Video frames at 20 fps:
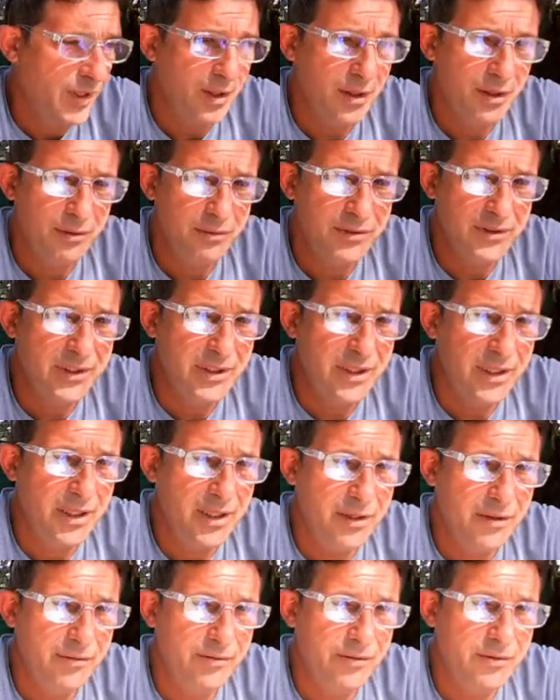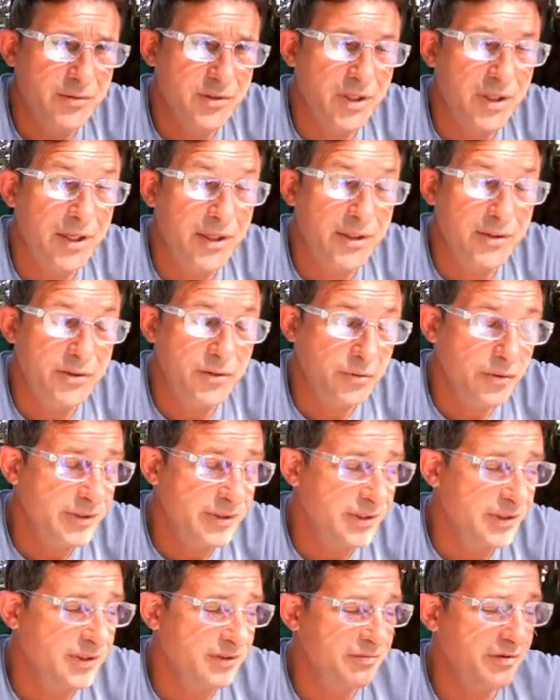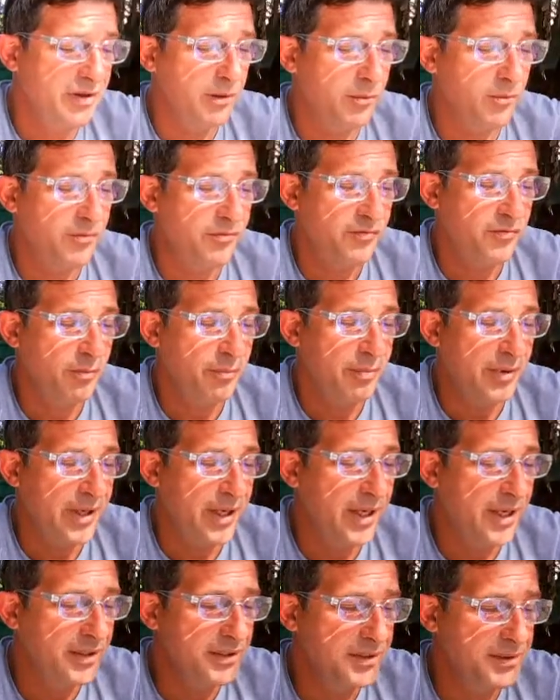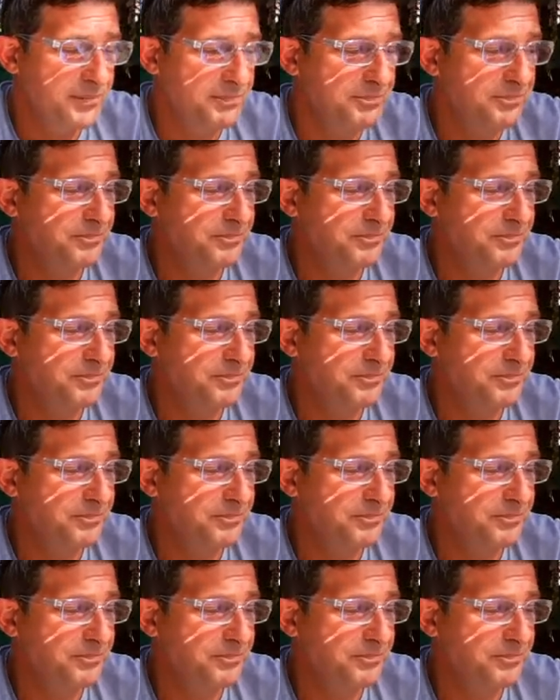I would say there's a lot of choices available for bananas